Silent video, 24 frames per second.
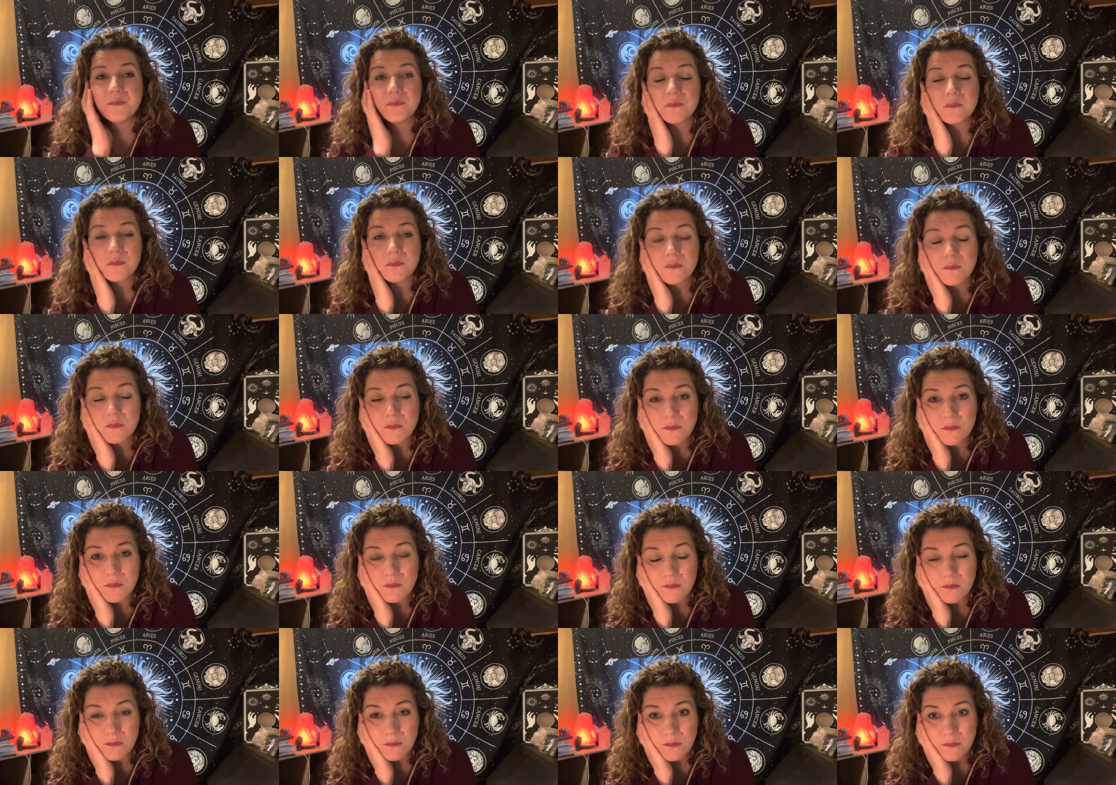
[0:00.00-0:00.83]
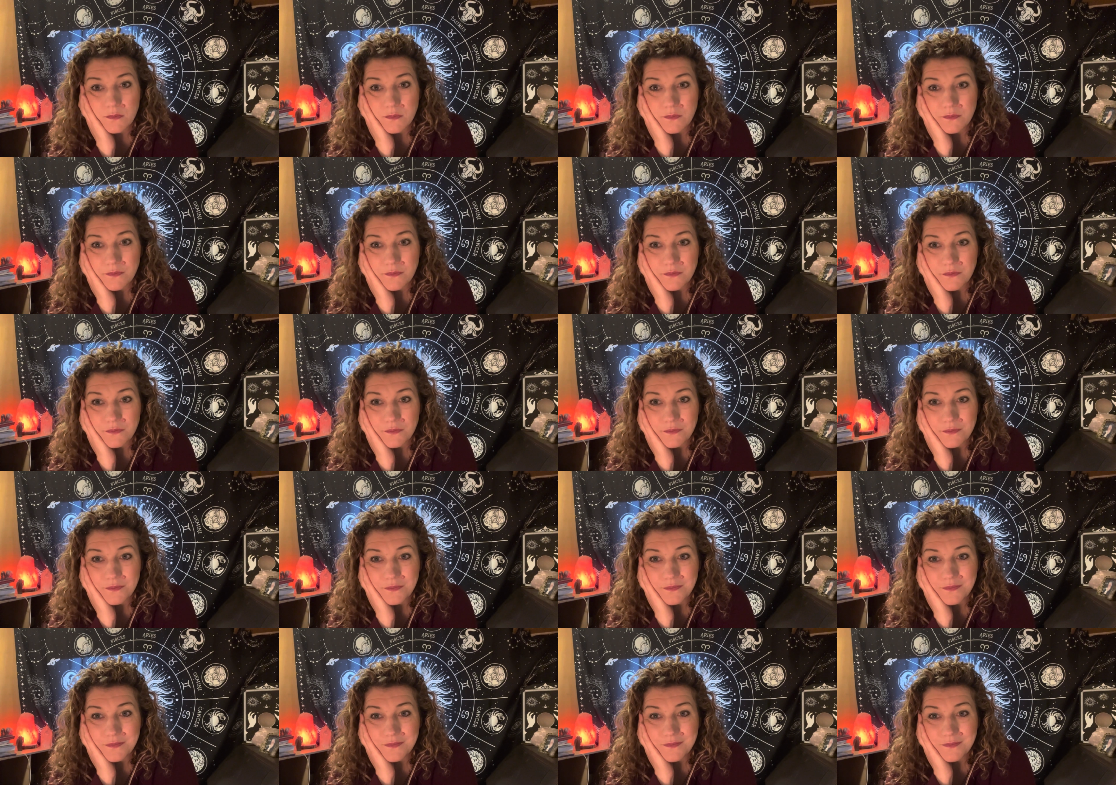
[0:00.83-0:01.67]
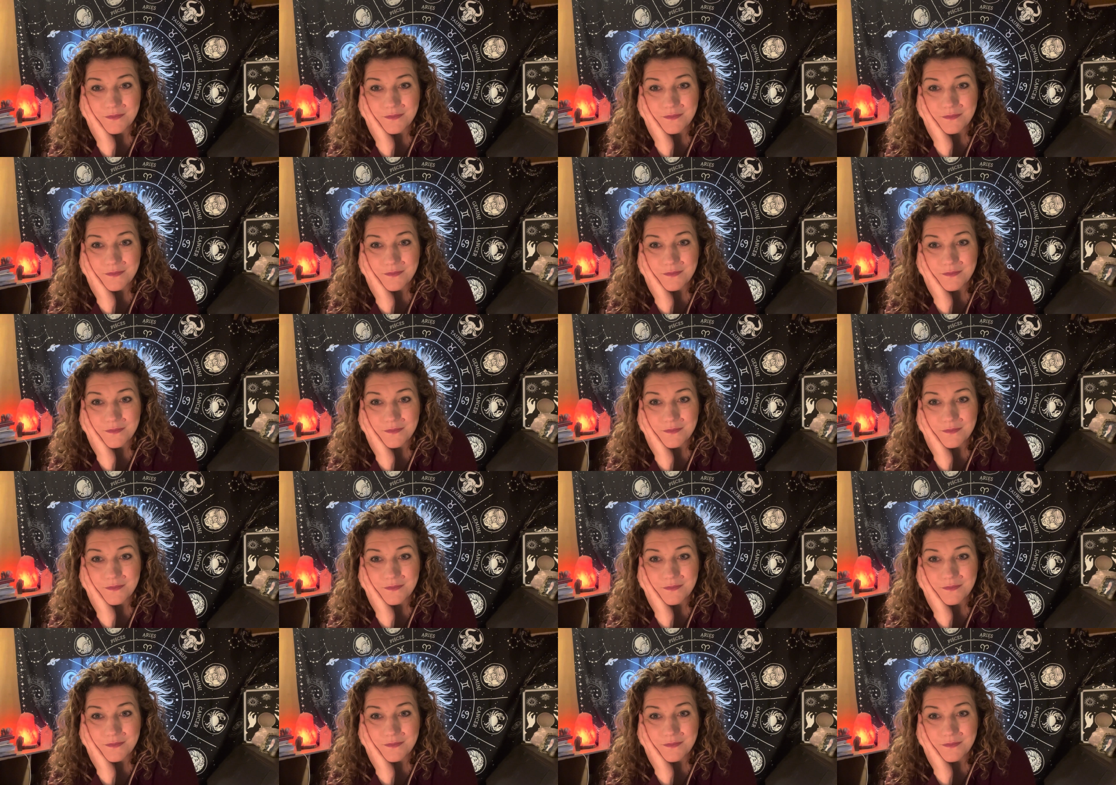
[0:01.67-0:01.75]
[no speech]